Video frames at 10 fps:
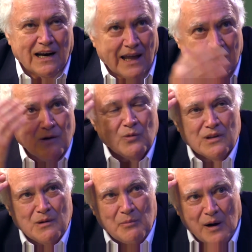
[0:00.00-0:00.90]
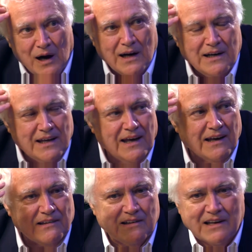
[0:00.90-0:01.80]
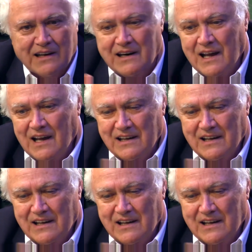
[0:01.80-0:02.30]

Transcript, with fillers: Later, when the mind kicks in,